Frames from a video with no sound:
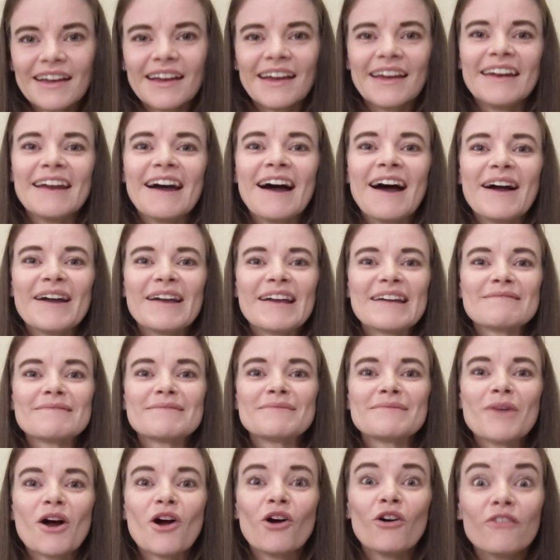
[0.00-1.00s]
And I
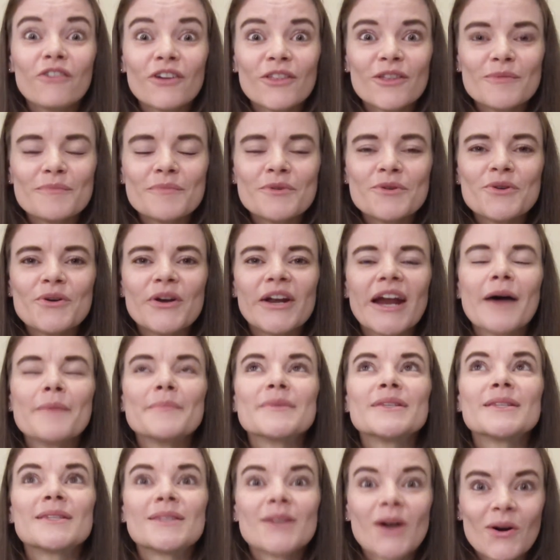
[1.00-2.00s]
am over the moon.
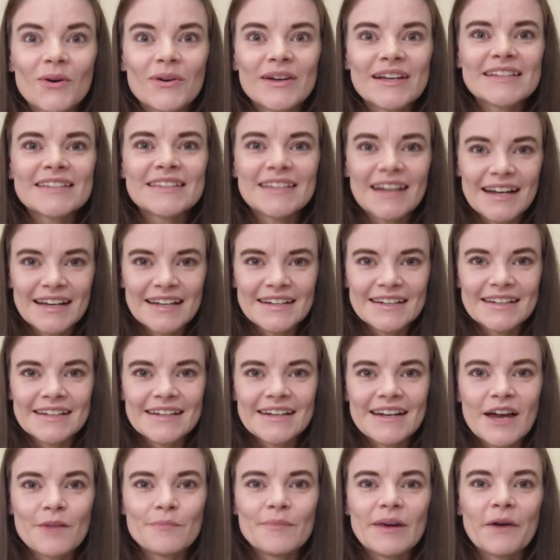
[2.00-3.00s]
I'm so
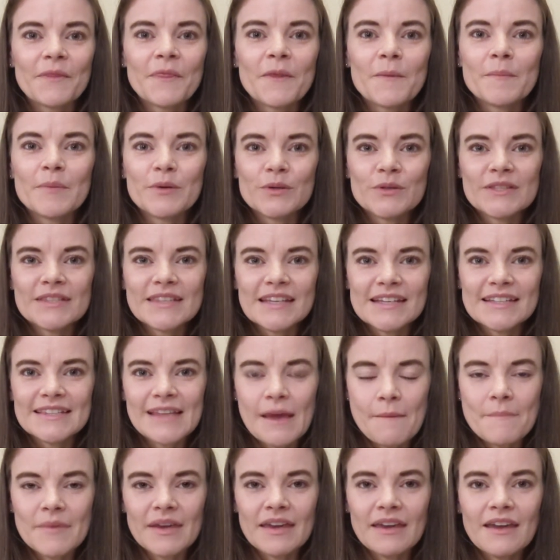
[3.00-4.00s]
excited about the boots they
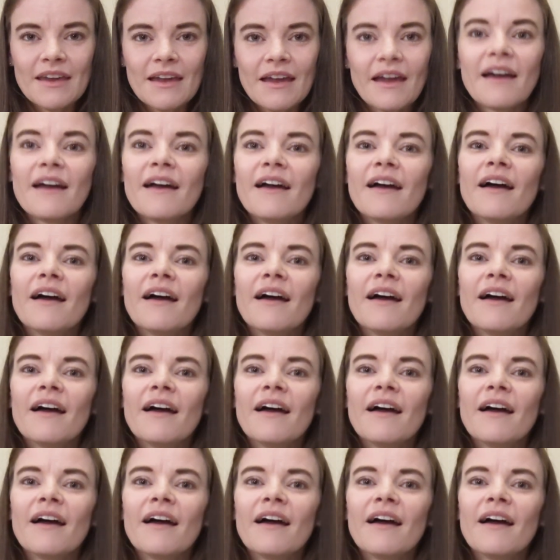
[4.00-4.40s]
sent me.